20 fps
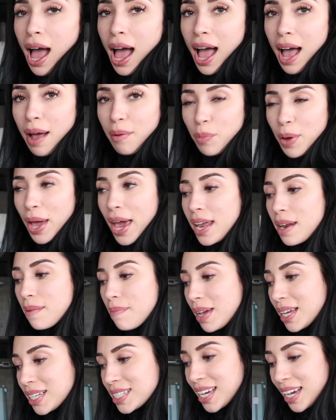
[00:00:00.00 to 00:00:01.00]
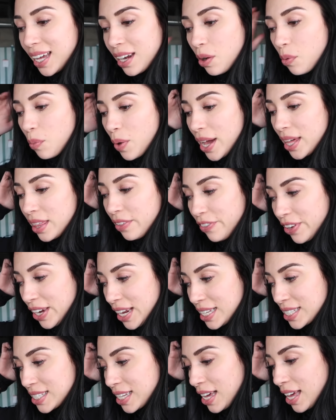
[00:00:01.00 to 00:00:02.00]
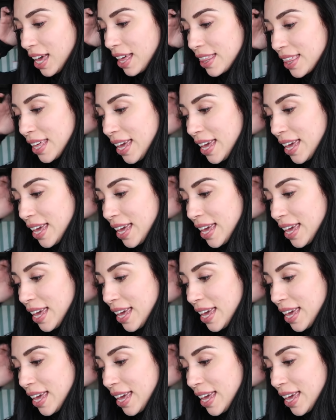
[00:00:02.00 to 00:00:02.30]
Um, we had a meeting with Vanessa,